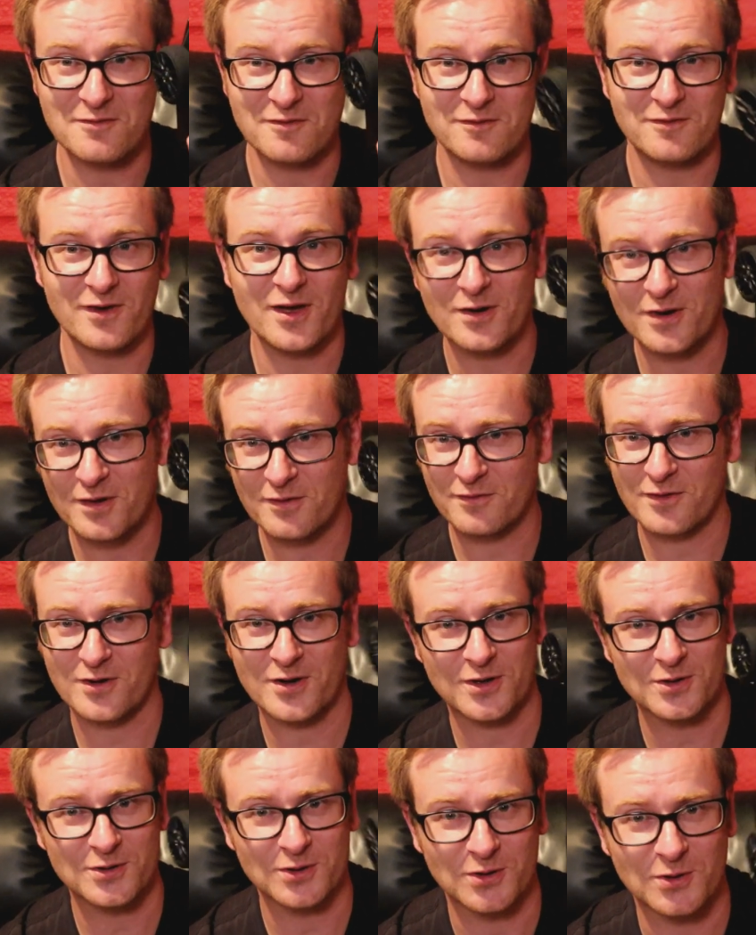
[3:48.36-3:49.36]
very
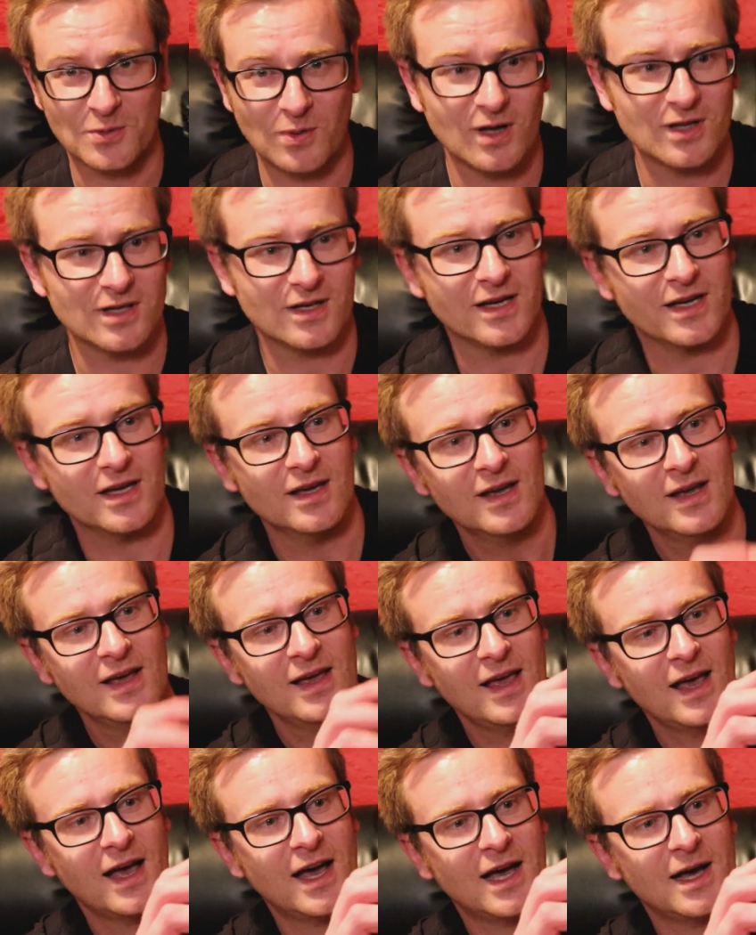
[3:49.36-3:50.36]
very good quality.
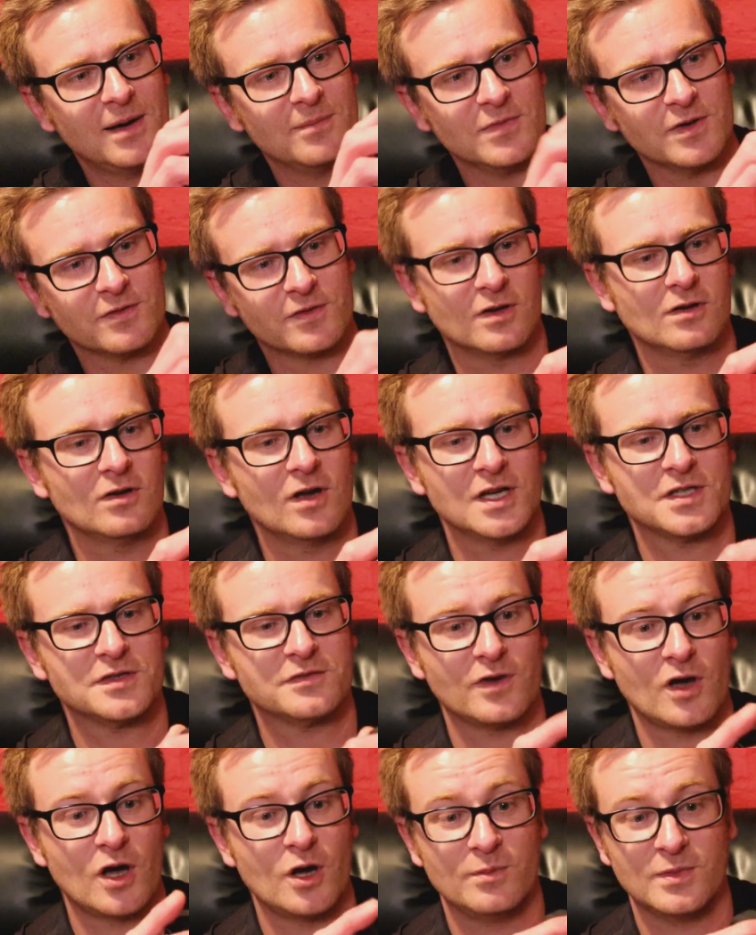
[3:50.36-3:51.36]
Um, you've got nice
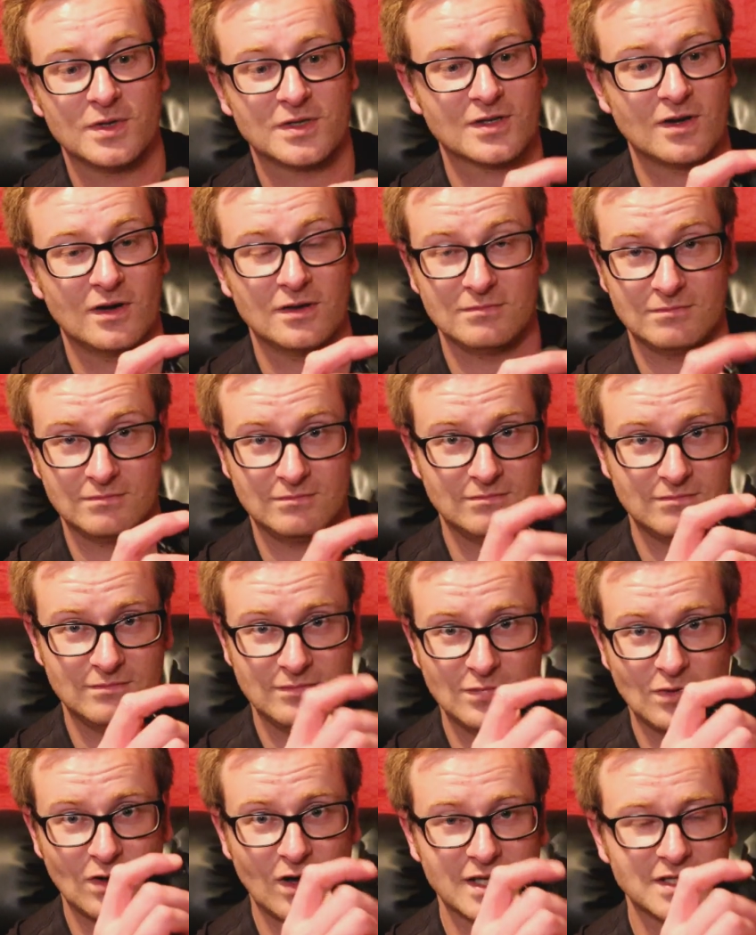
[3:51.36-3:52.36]
foam, it's got
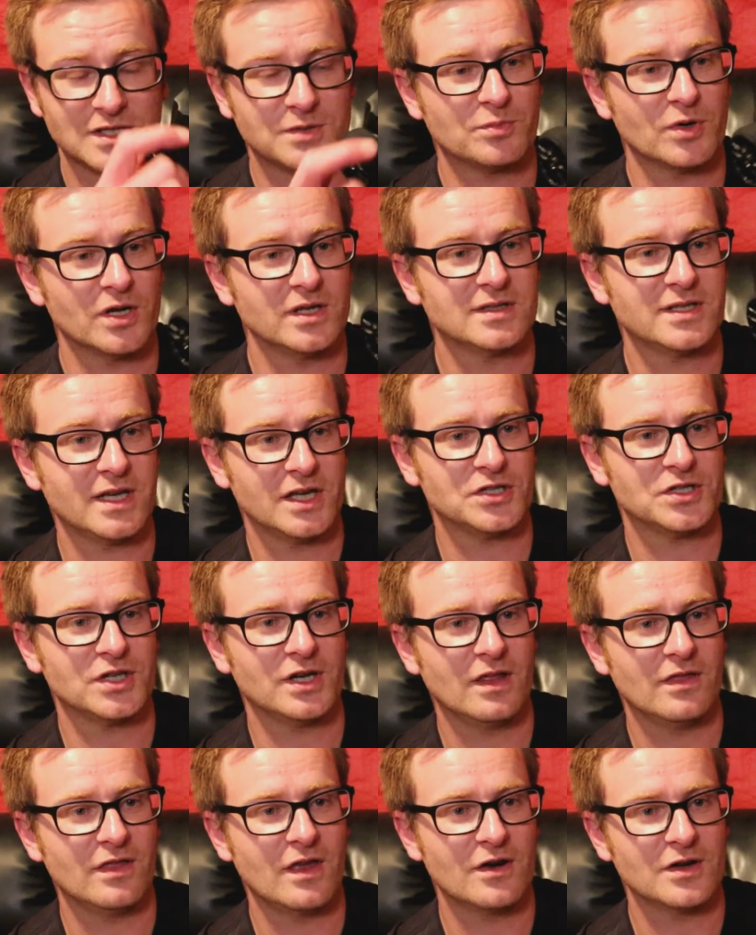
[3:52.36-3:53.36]
nice spring tension
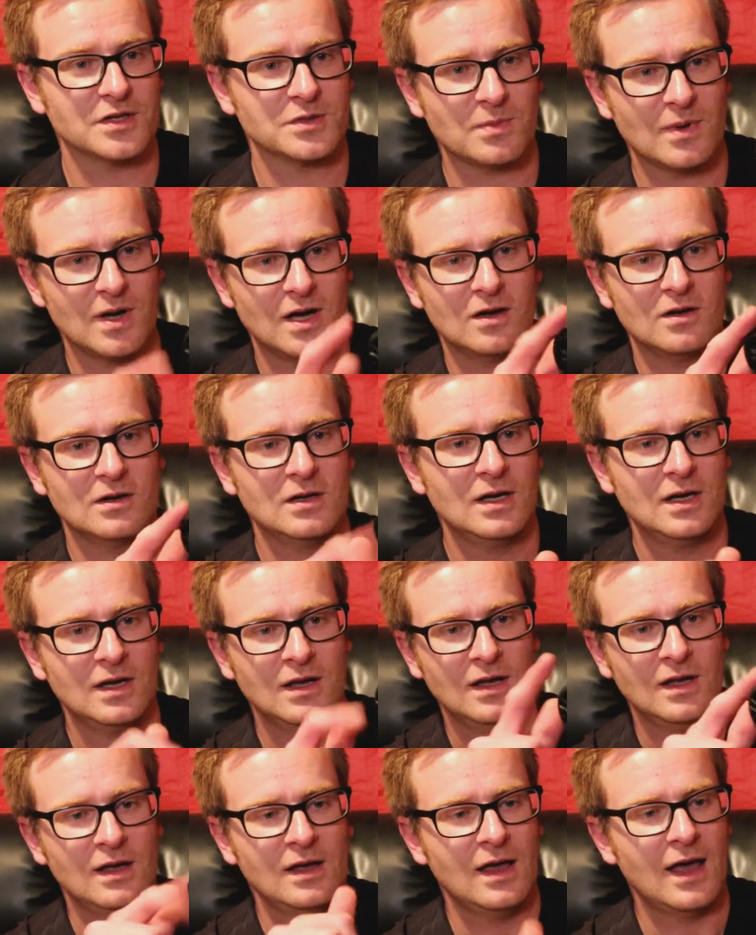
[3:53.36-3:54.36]
in there as well.
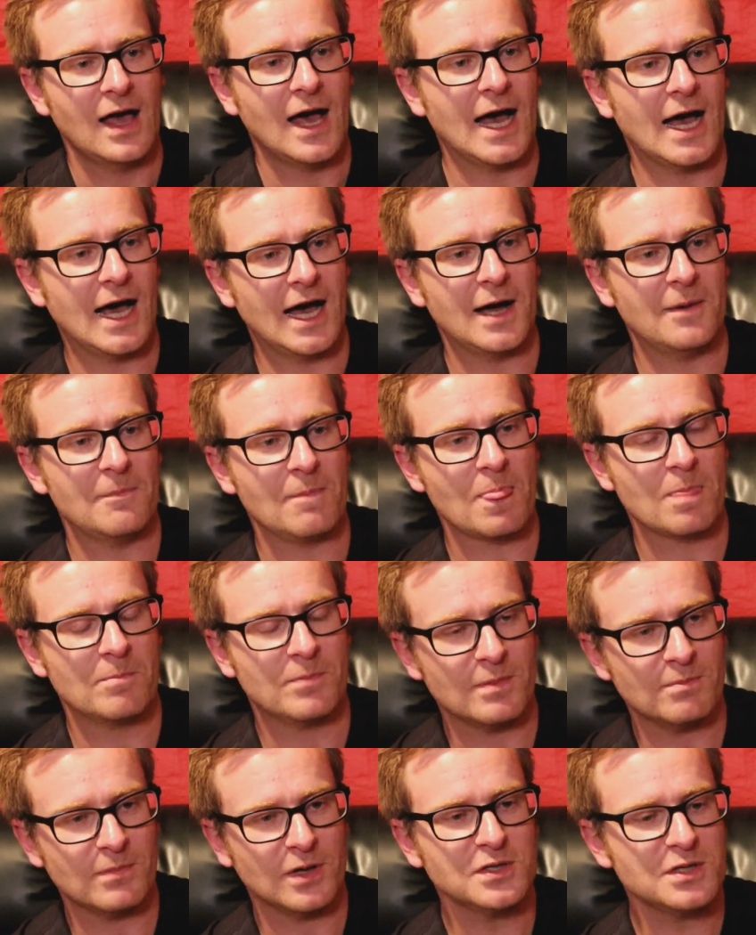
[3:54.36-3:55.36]
Um,
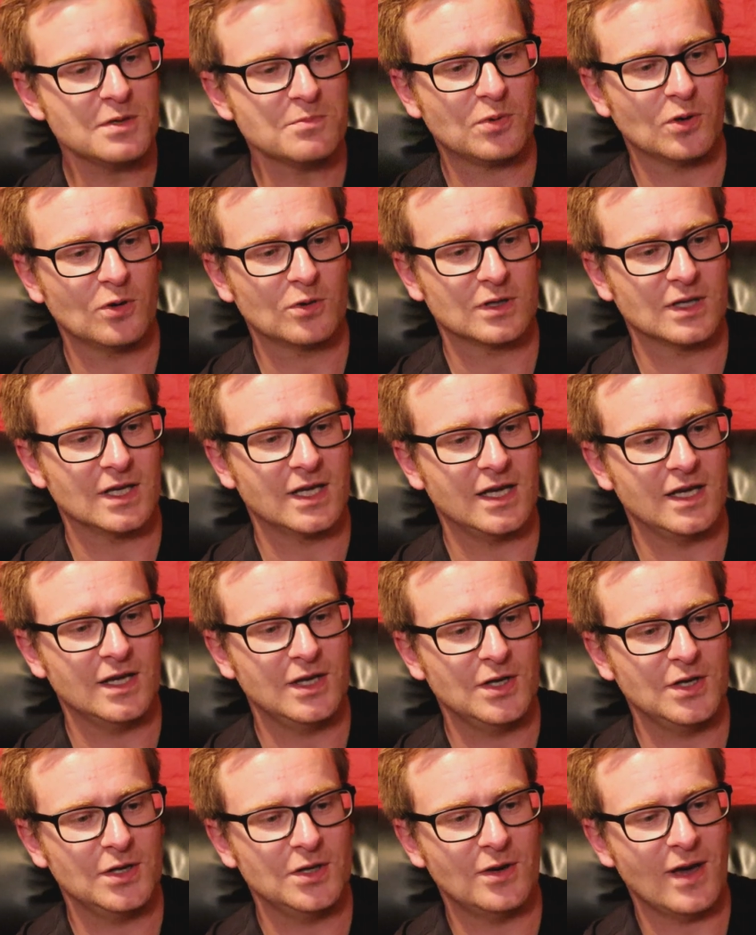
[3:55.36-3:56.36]
but most importantly,
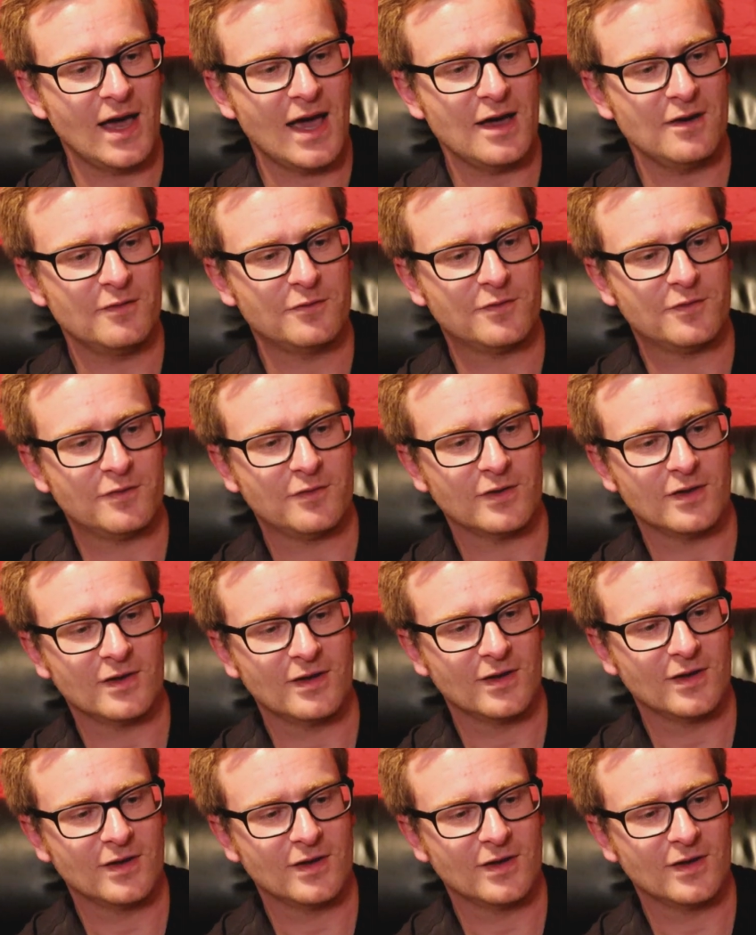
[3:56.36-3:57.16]
you have